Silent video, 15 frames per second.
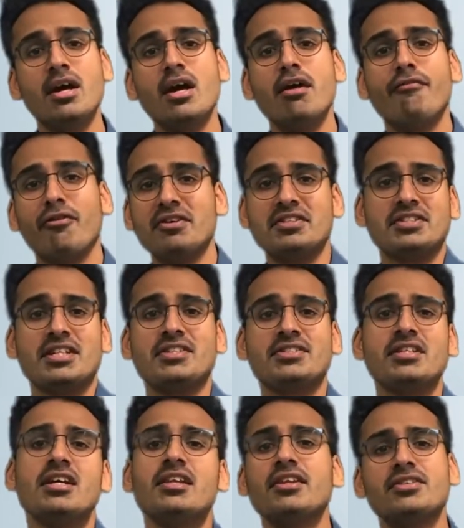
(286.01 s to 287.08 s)
For instance,
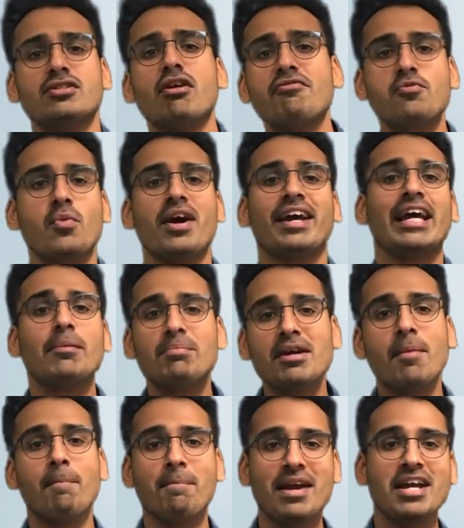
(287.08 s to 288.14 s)
the software can be a
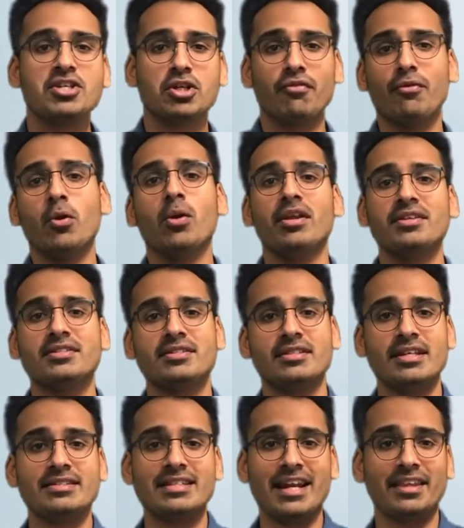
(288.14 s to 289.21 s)
major role in
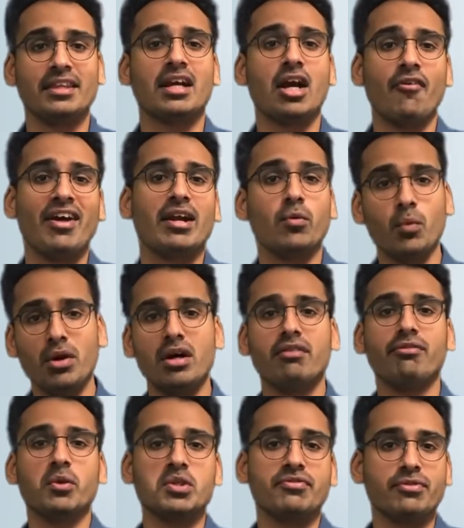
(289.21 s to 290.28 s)
setting the correct
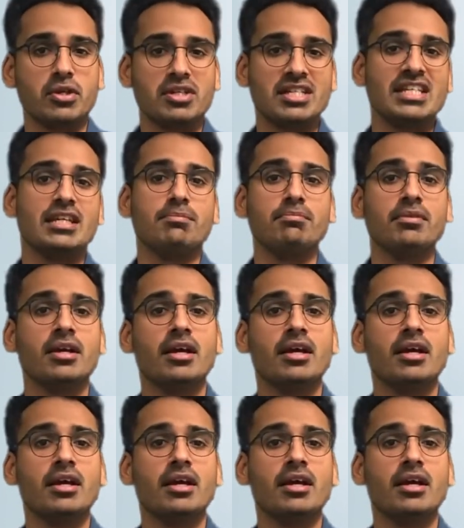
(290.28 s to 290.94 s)
workflows for your team.